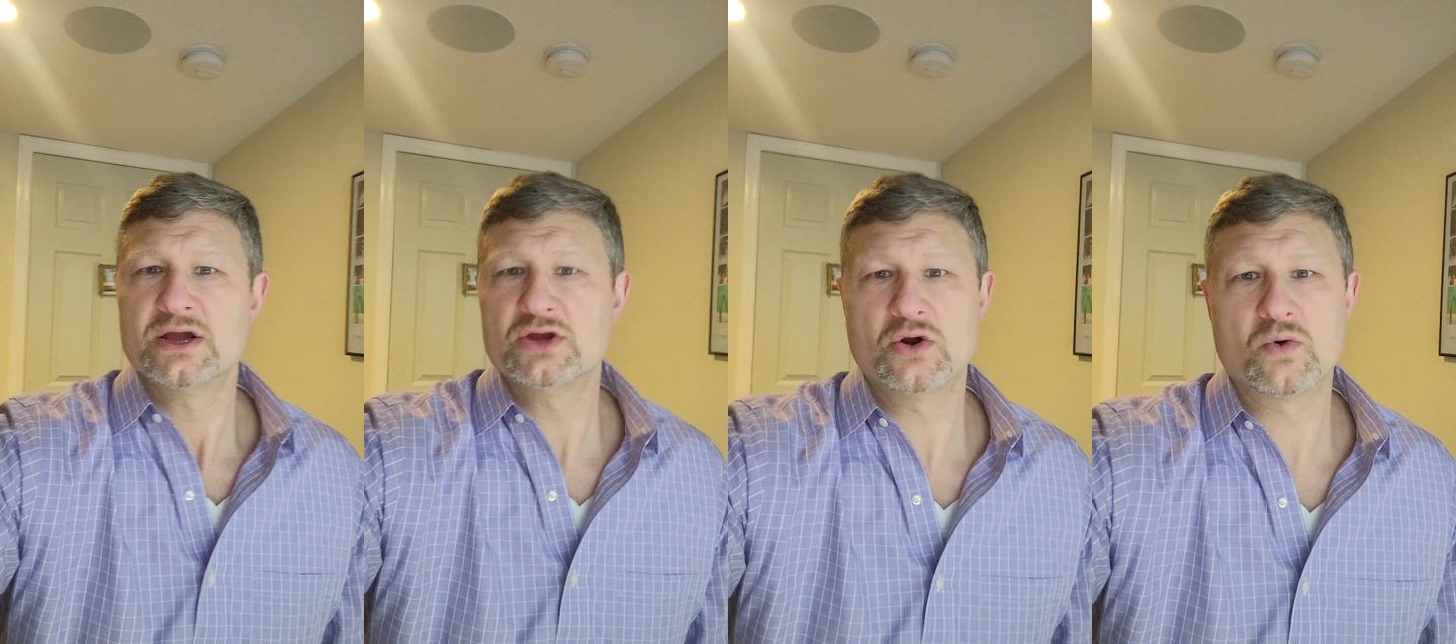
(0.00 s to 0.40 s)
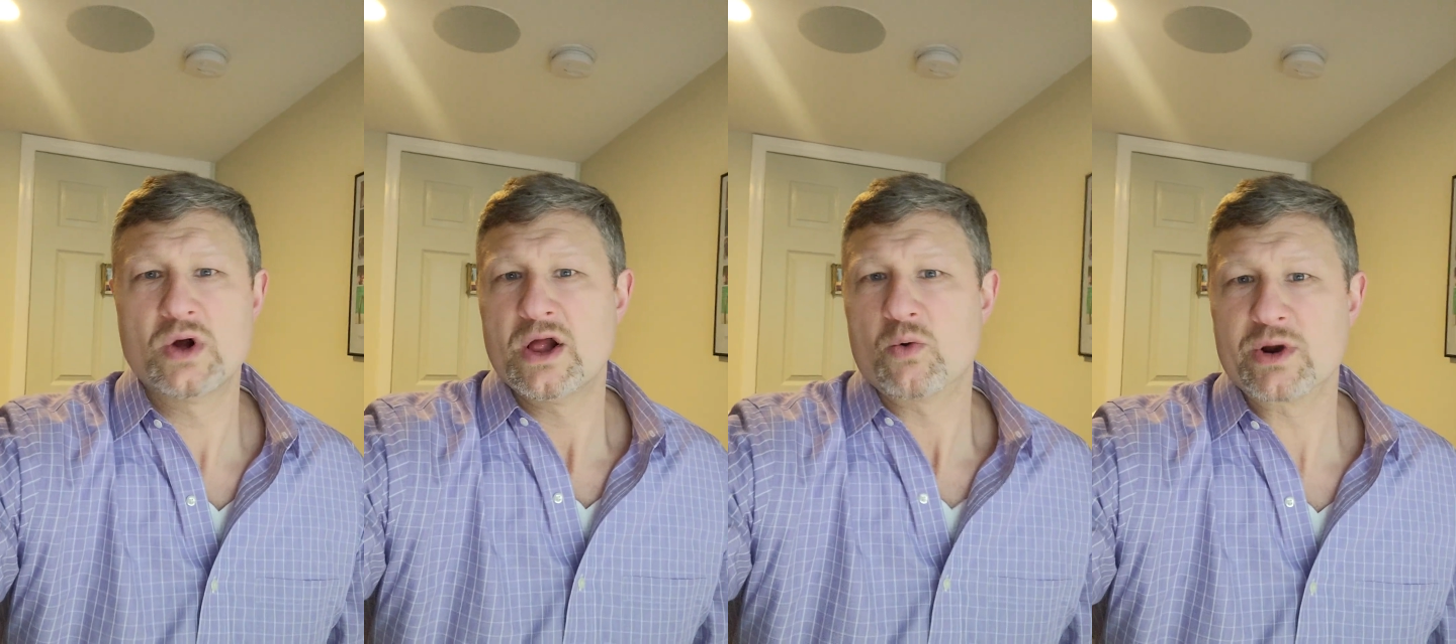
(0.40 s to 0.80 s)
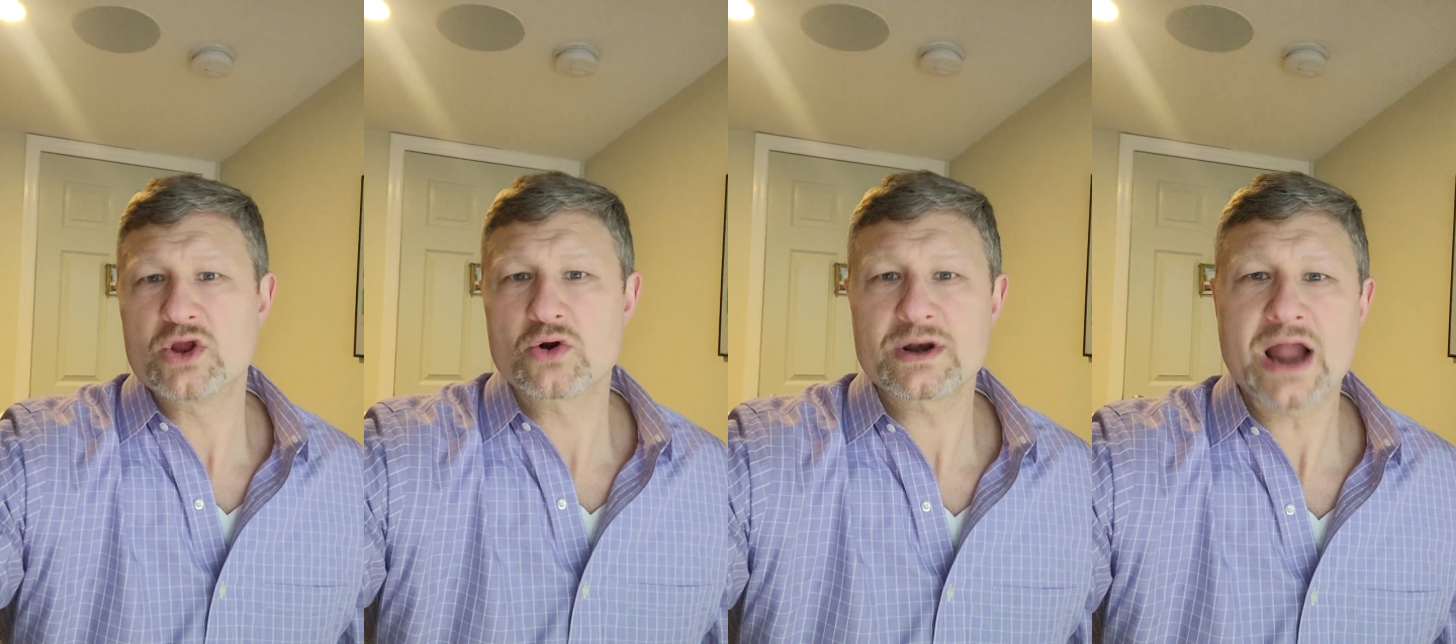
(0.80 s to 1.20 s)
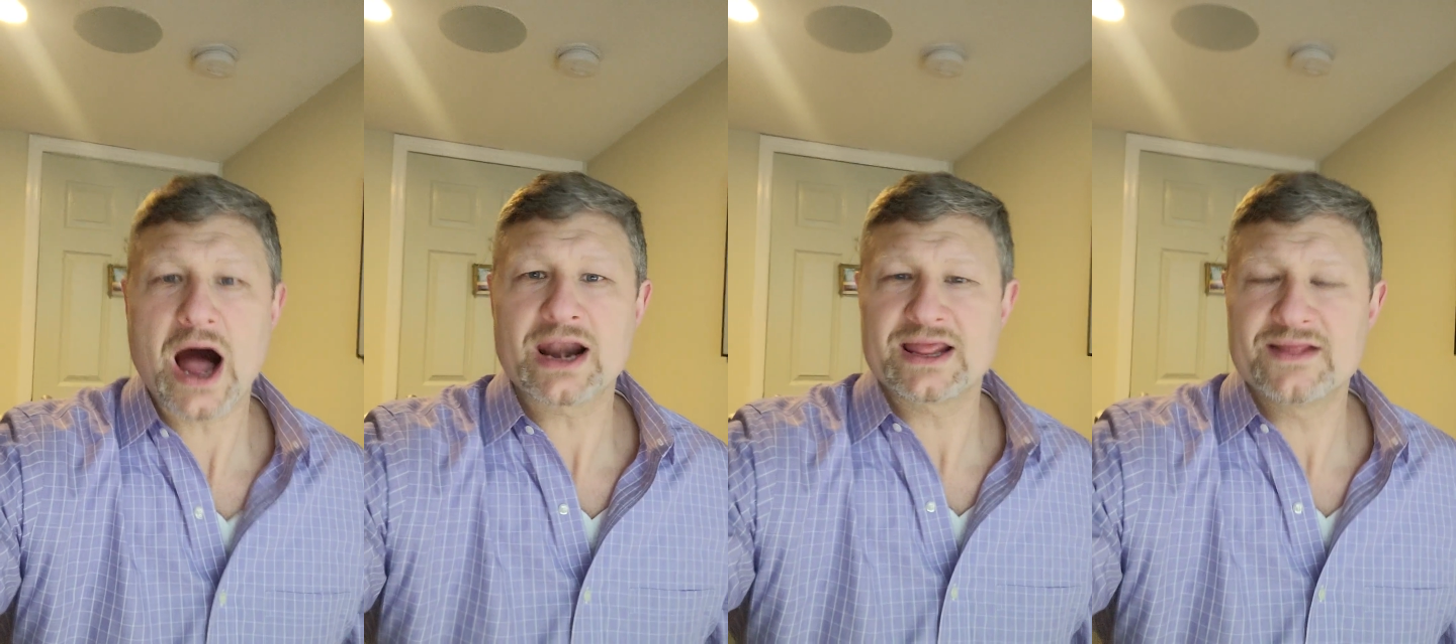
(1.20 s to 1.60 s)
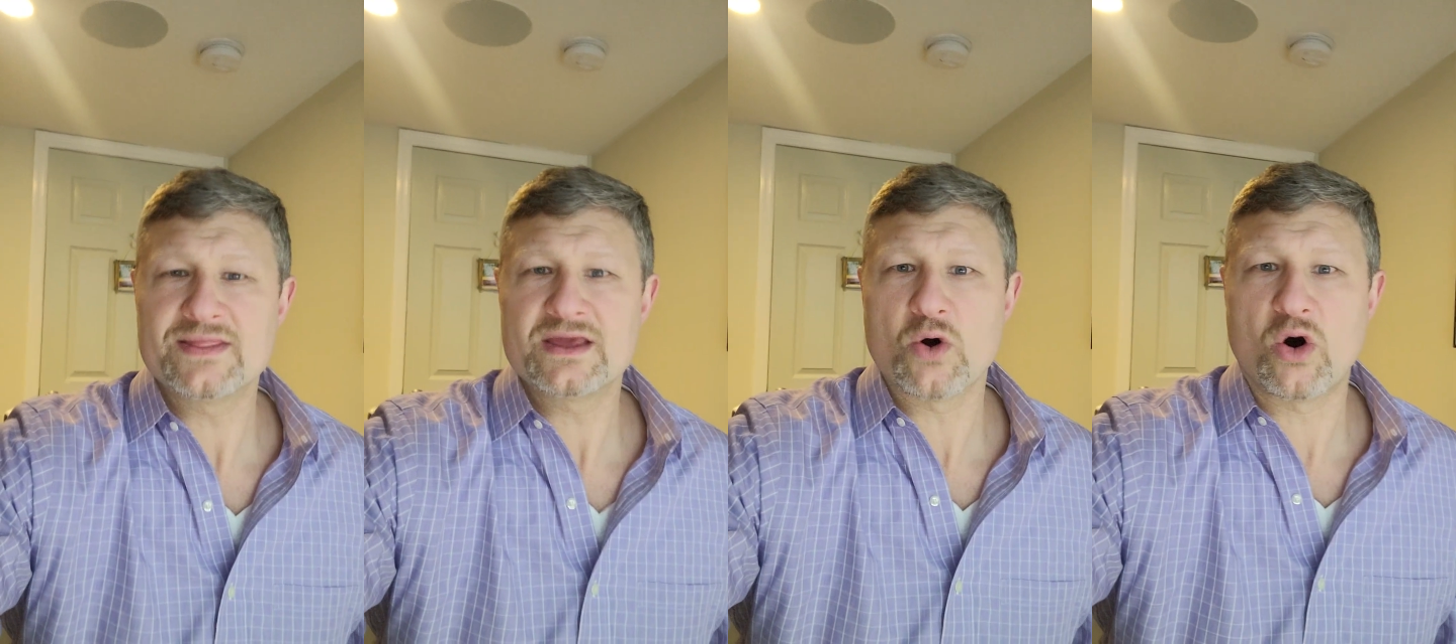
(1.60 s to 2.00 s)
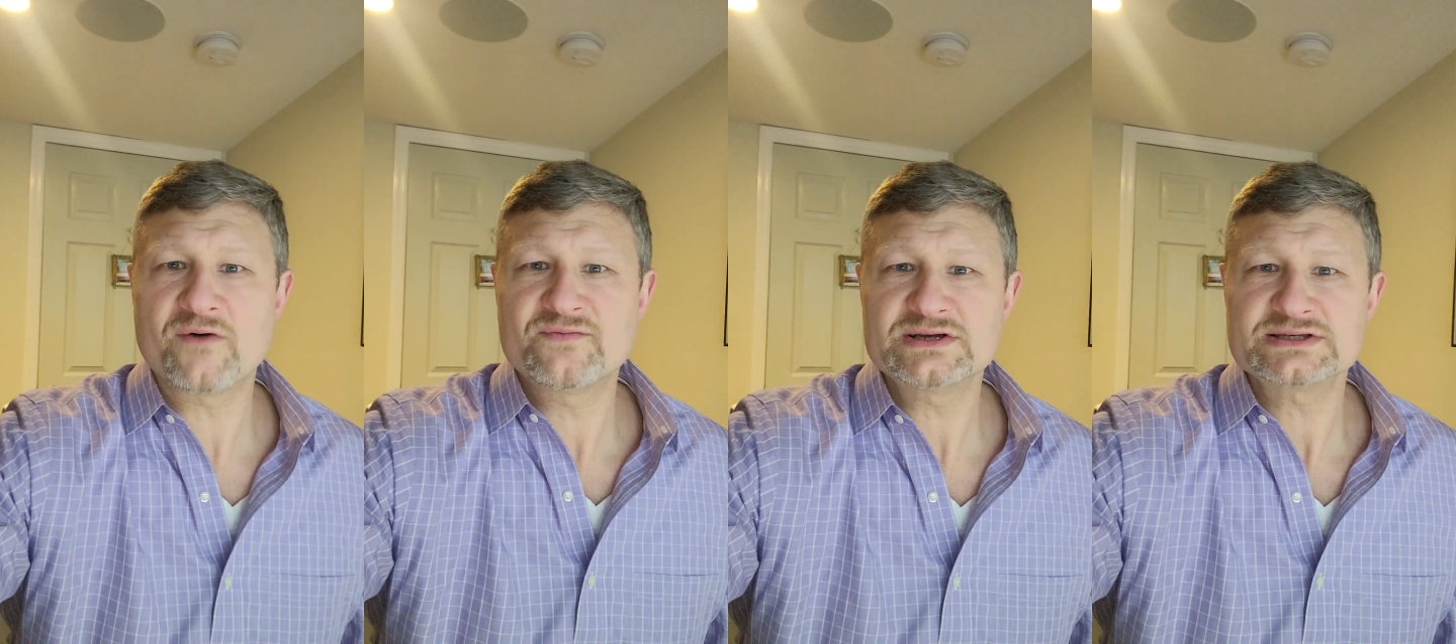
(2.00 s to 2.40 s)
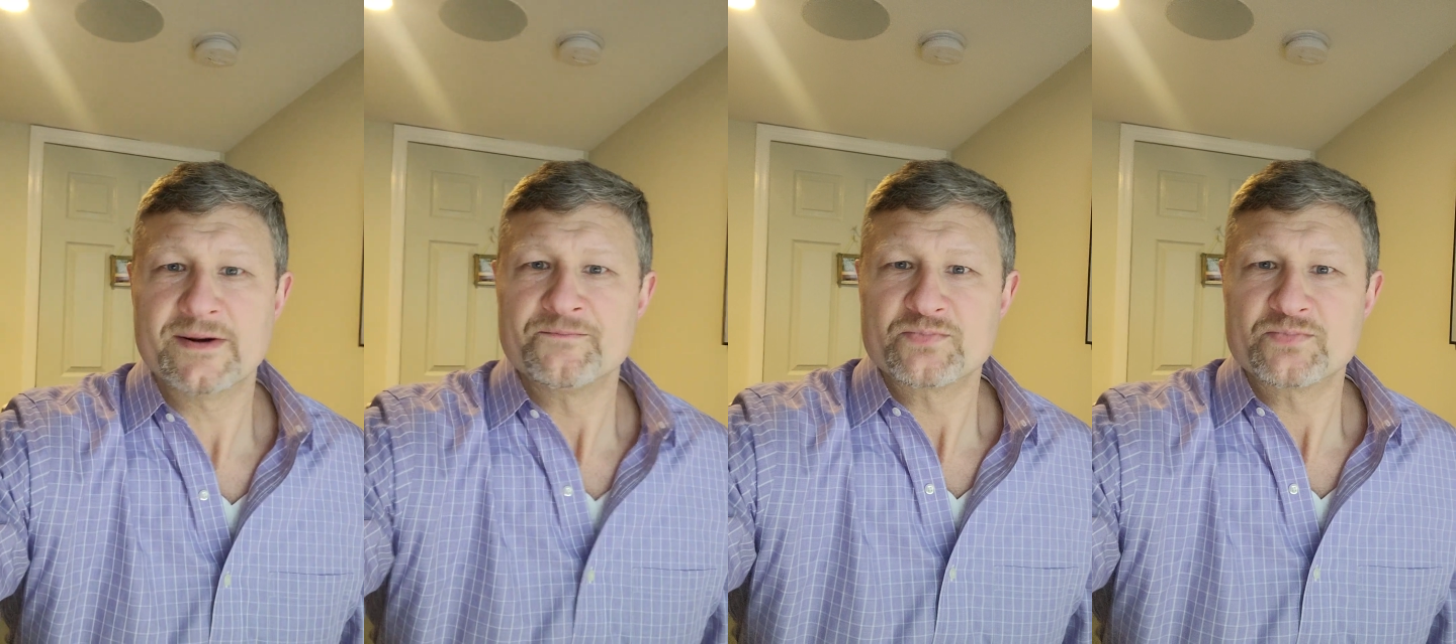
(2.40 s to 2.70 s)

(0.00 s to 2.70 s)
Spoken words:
You know, when you're not in the office,